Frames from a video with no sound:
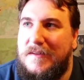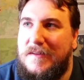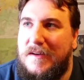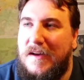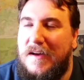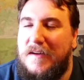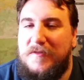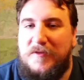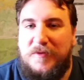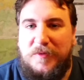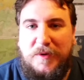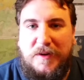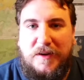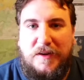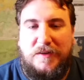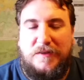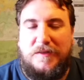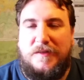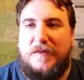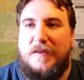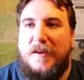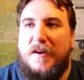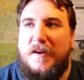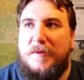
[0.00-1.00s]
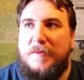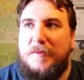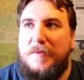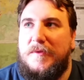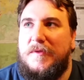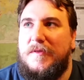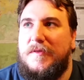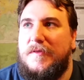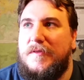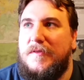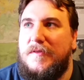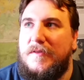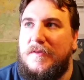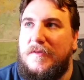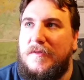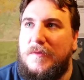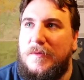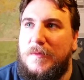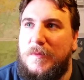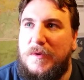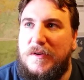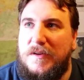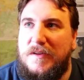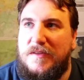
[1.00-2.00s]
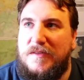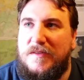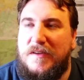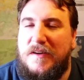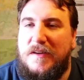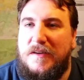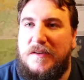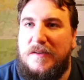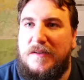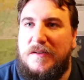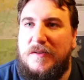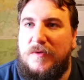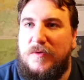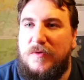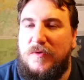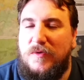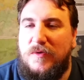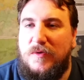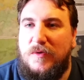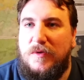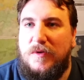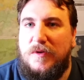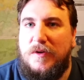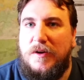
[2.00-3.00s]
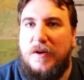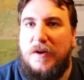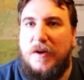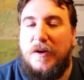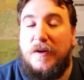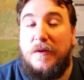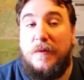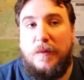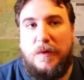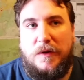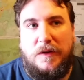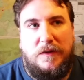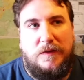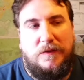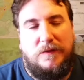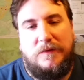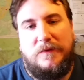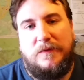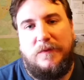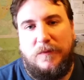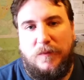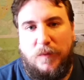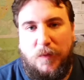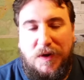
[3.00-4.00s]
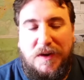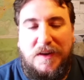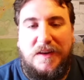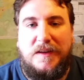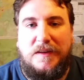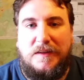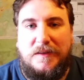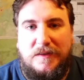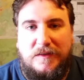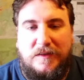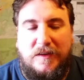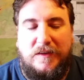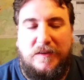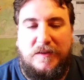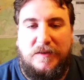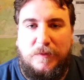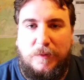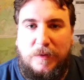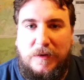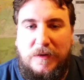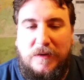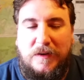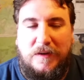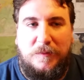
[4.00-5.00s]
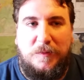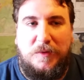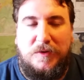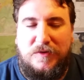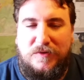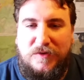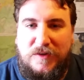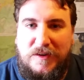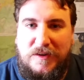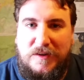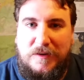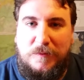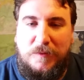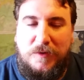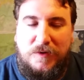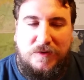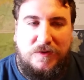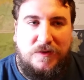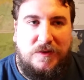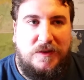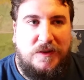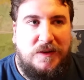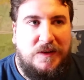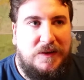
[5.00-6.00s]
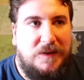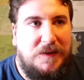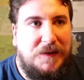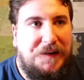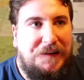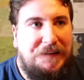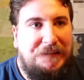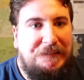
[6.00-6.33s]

after we got it stopped, we decided to, well, we didn't decide because we had been drinking most of the day.